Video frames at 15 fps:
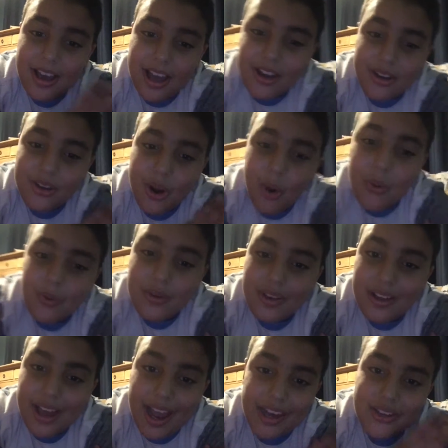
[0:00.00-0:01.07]
and don't
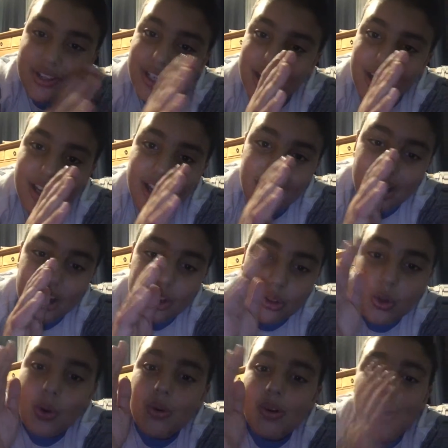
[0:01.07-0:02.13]
actually
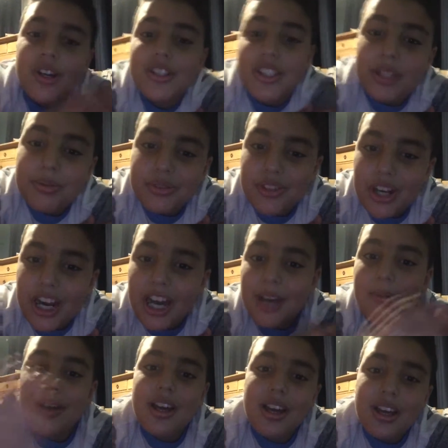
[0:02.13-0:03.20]
don't
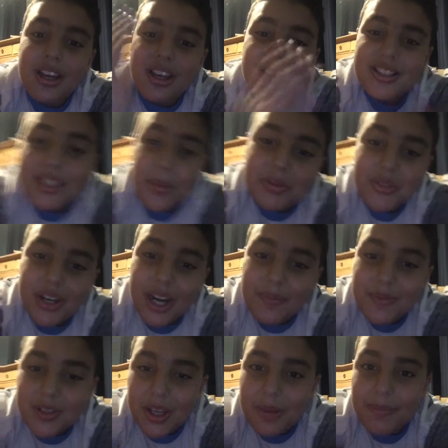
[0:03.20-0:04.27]
unsubscribe.
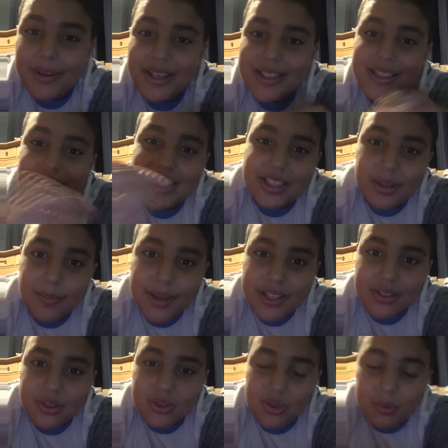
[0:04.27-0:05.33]
Subscribe to him because he's the
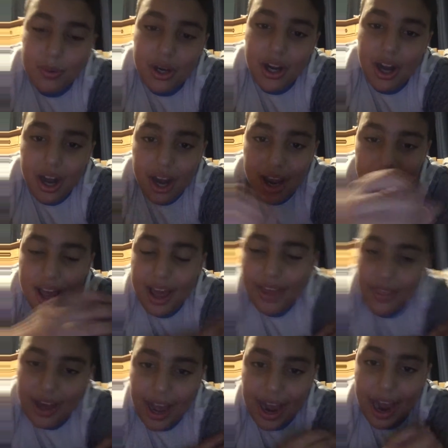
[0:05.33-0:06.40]
best YouTuber
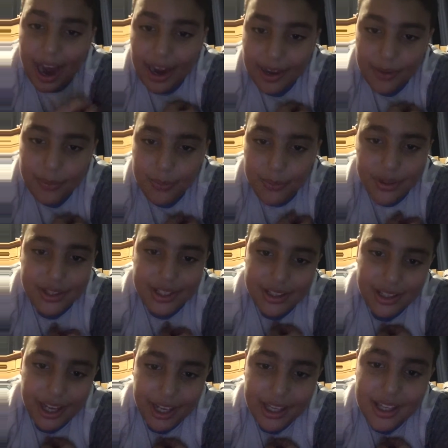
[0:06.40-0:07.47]
that I really
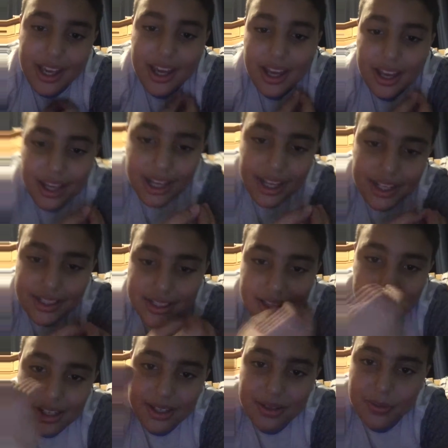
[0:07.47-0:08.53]
like. He's
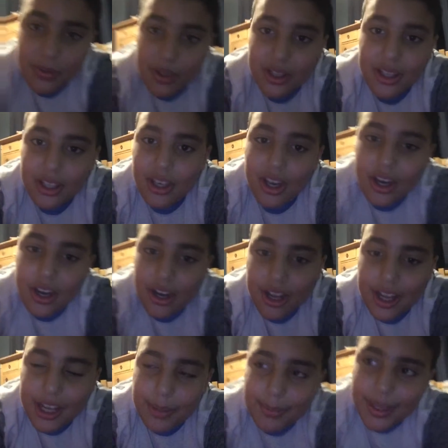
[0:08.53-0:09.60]
really good.
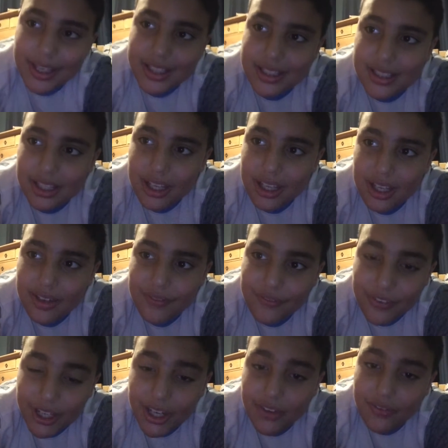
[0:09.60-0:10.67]
He makes
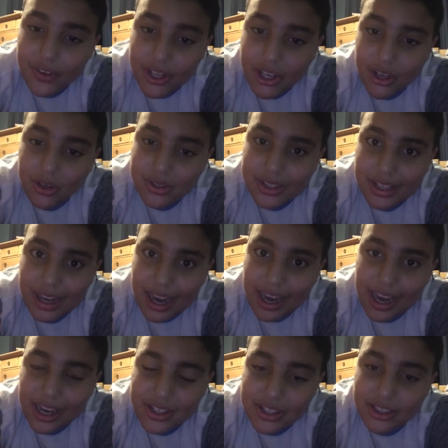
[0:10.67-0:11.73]
funny videos and I
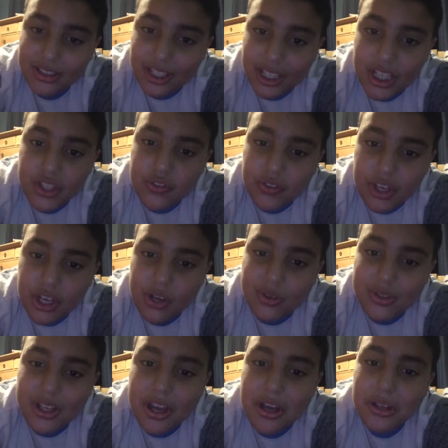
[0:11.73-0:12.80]
actually like his
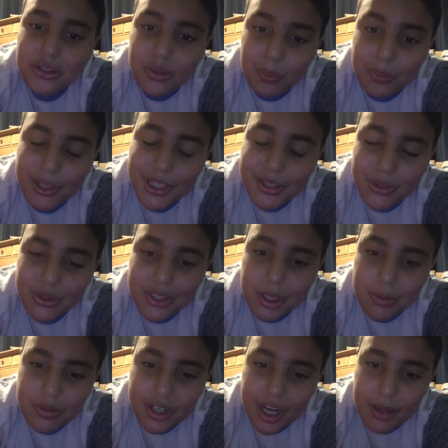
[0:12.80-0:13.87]
videos. So please go
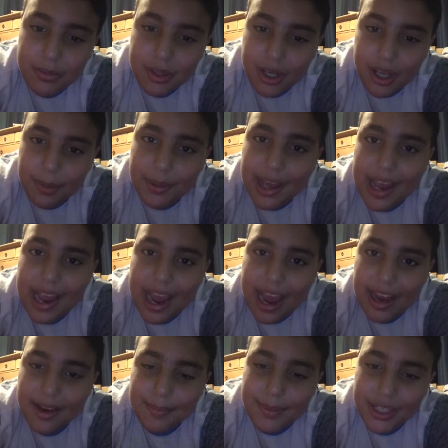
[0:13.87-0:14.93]
subscribe to him
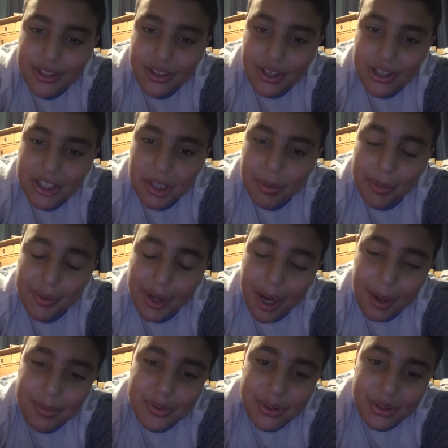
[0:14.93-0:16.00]
and make sure you
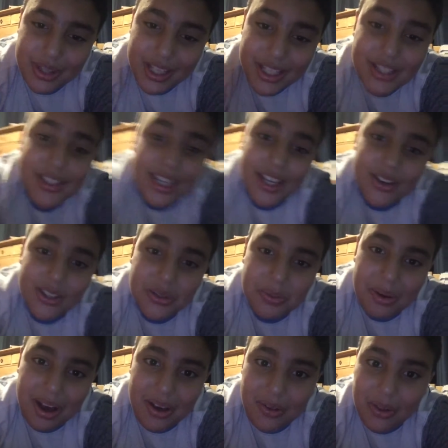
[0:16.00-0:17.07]
subscribe to this channel as
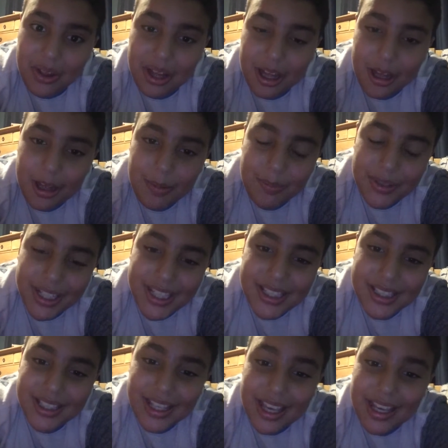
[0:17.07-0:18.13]
well.
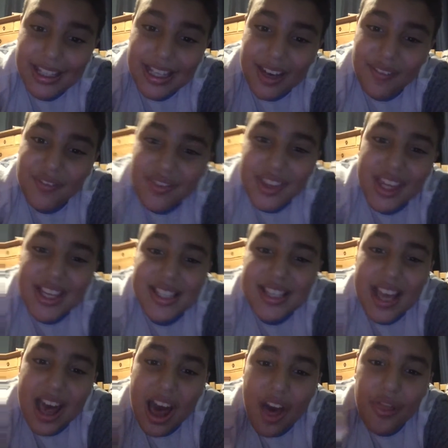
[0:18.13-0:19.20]
Please give
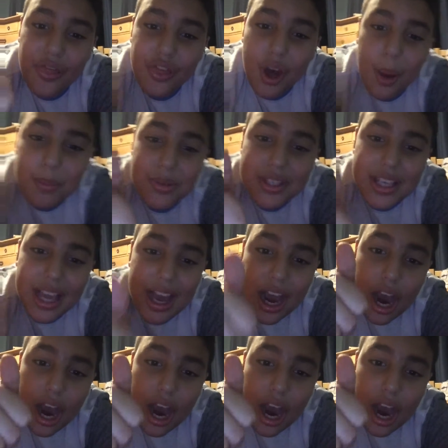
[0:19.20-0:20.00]
this a thumbs